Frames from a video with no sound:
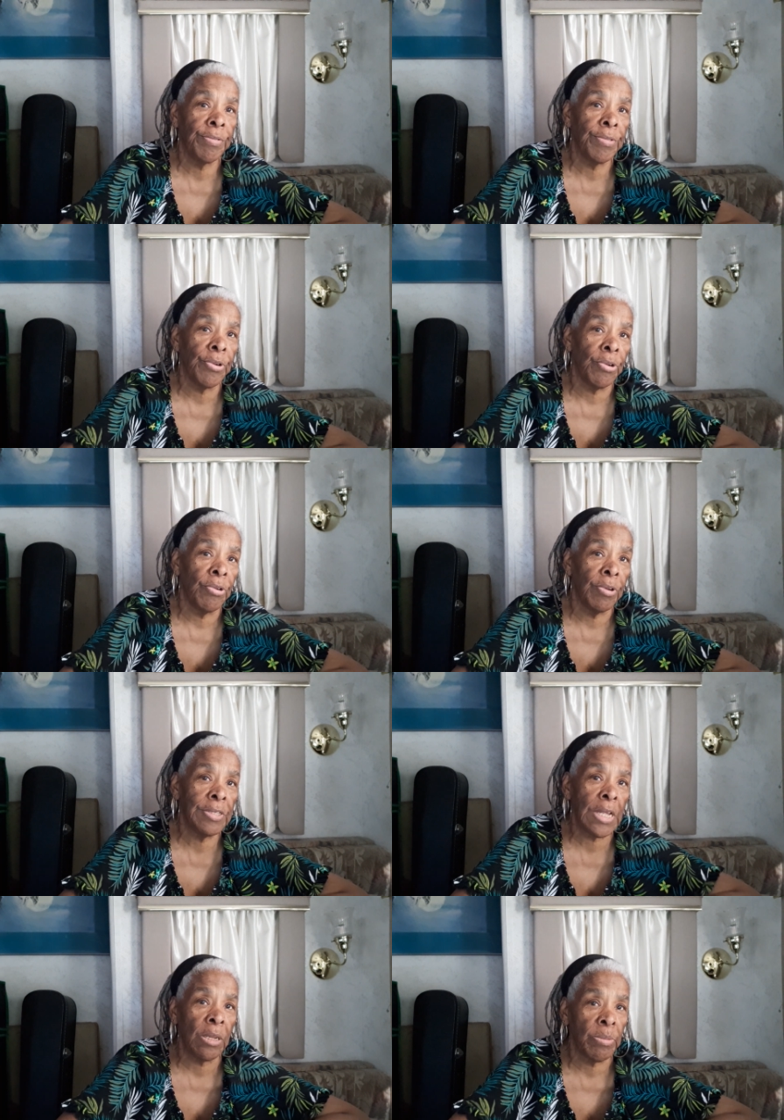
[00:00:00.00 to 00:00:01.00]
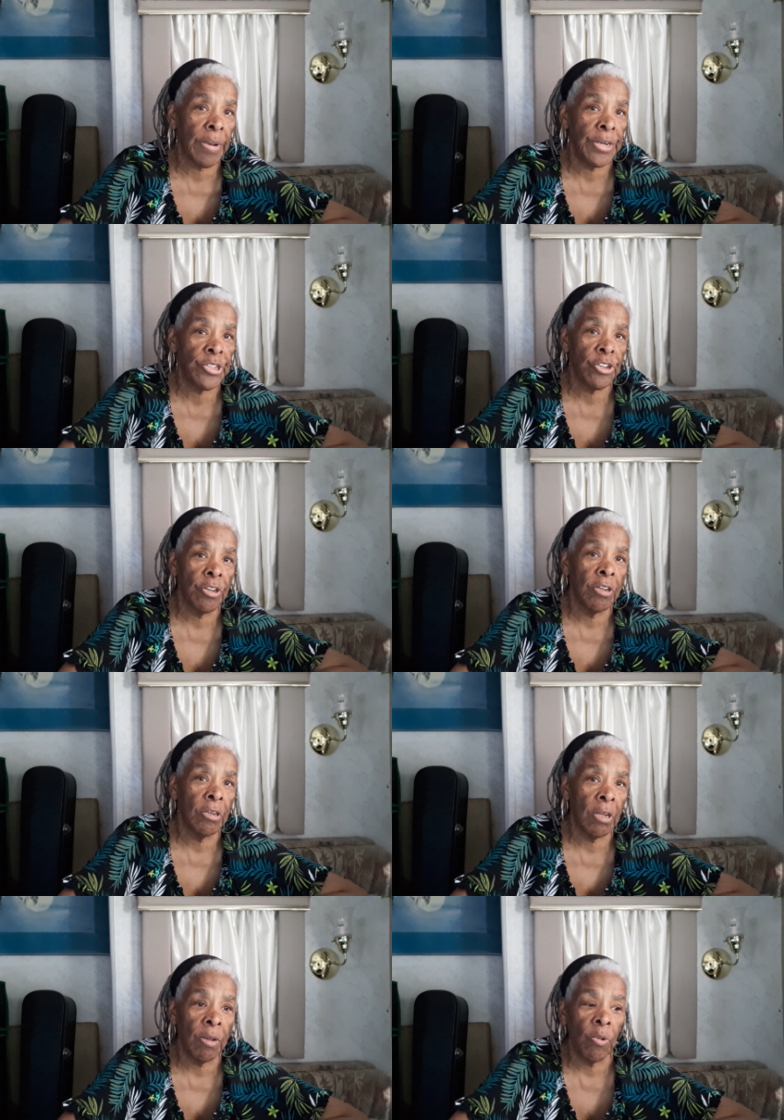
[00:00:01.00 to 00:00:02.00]
3rd celebration
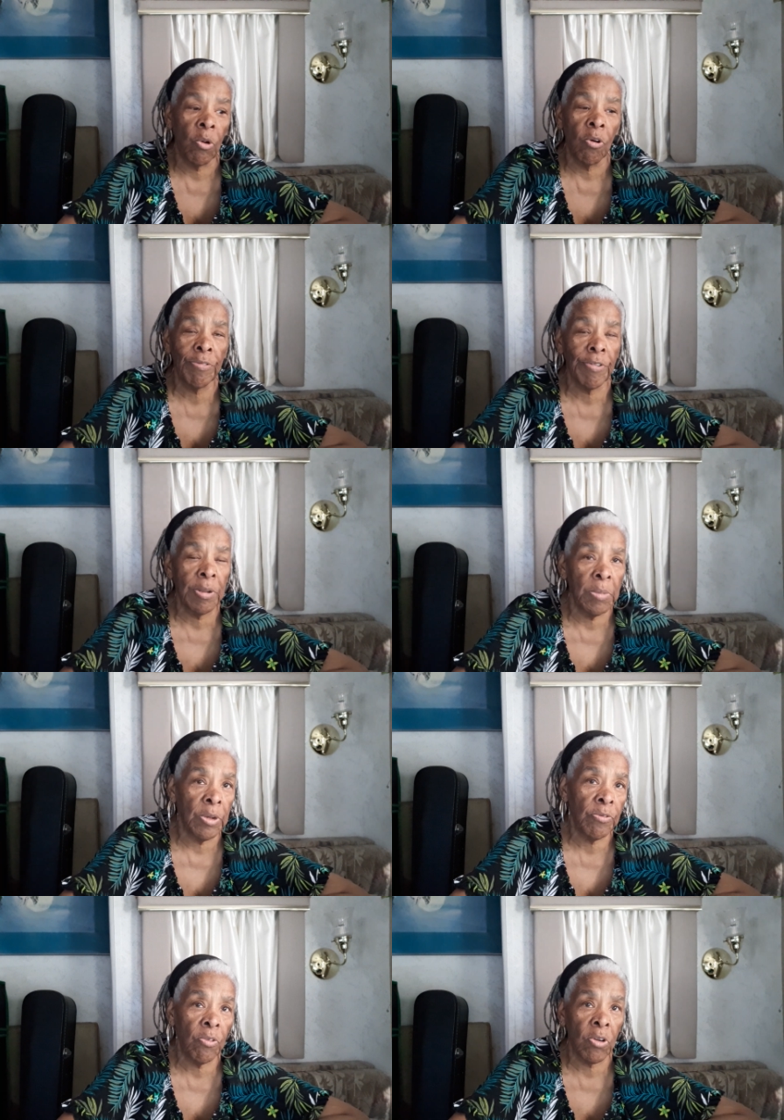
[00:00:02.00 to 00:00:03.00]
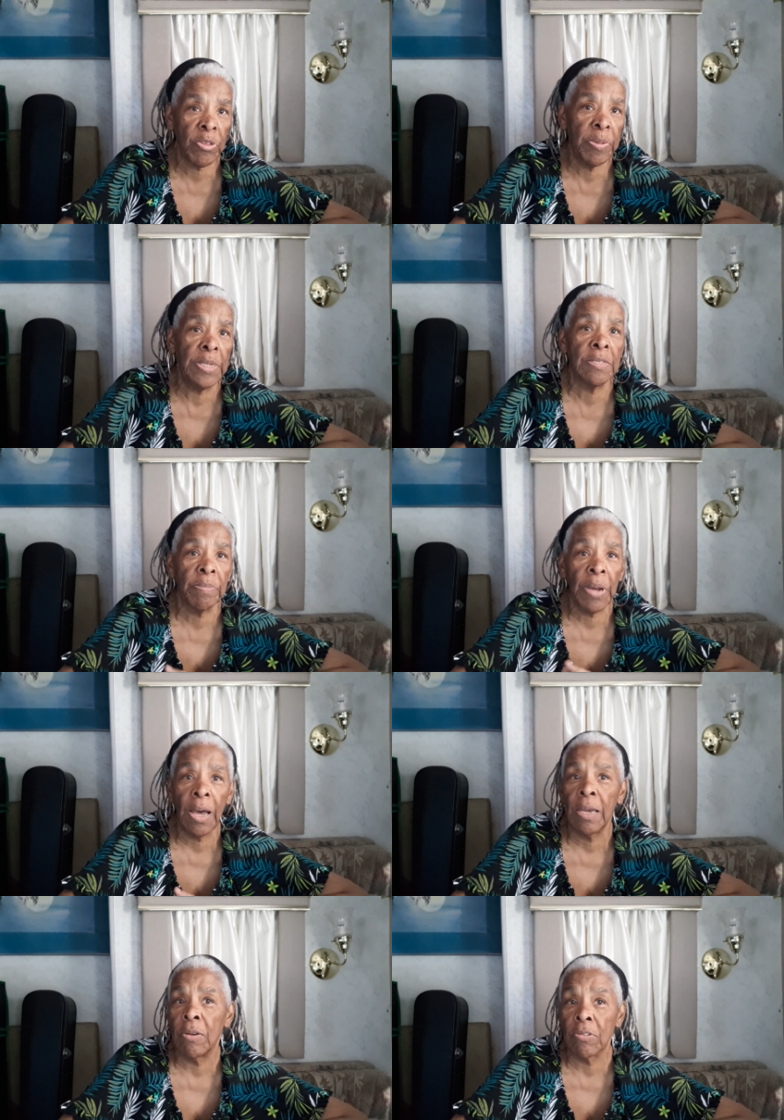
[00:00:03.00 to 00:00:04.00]
and they were offering me a 4th piece of
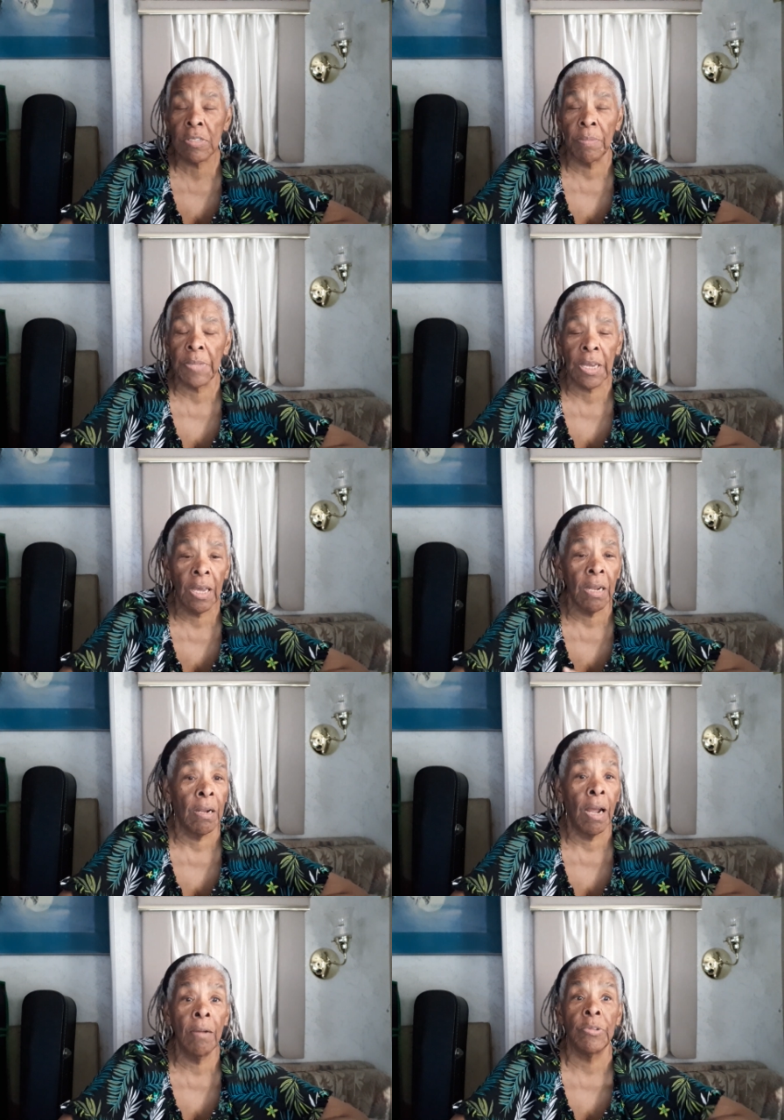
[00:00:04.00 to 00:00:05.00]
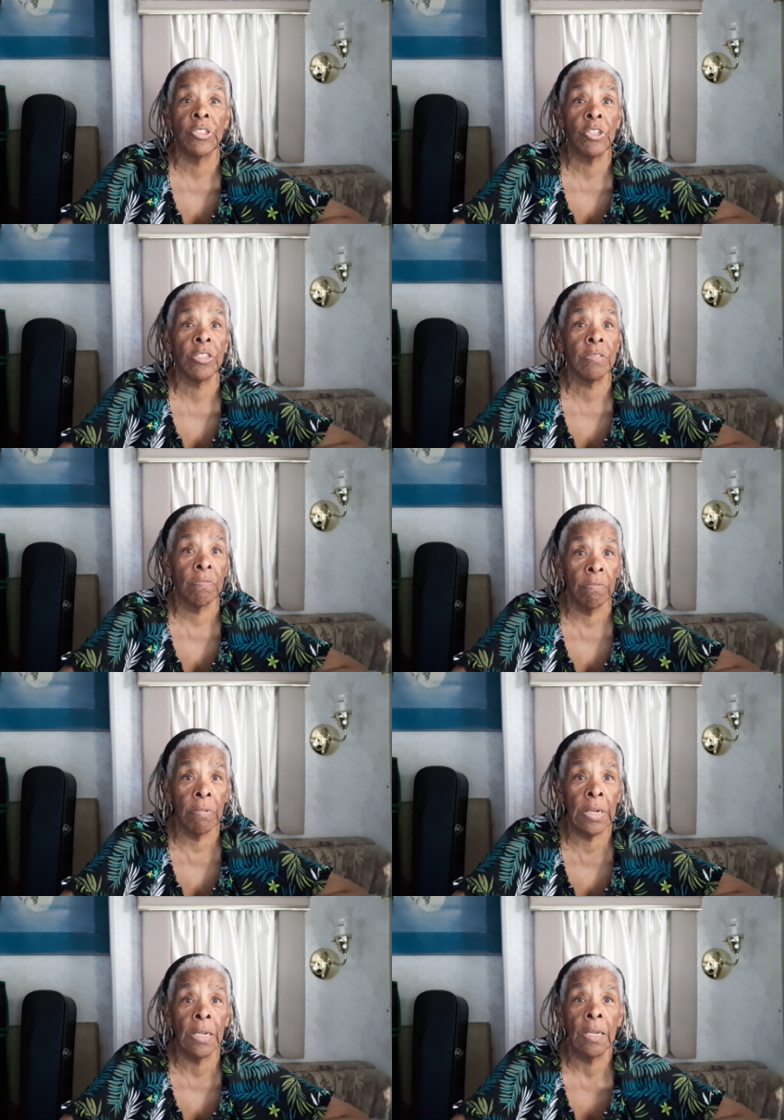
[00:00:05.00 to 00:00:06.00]
pie or something. I don't know. I was just
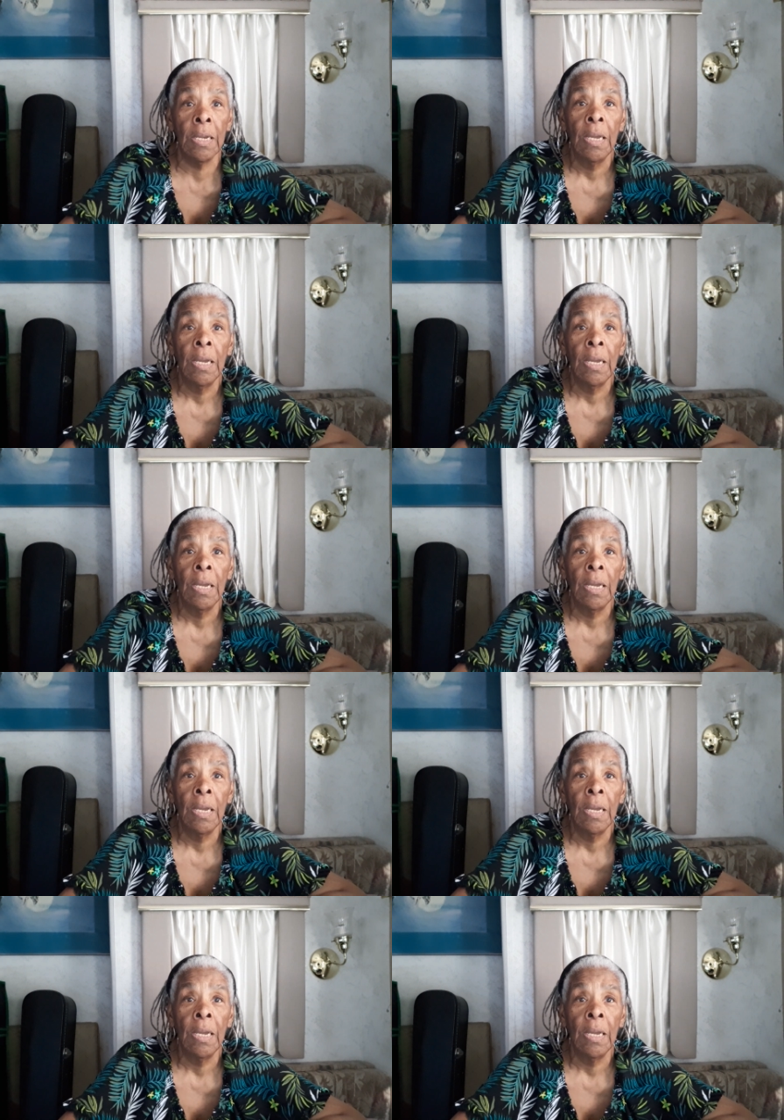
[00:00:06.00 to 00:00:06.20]
really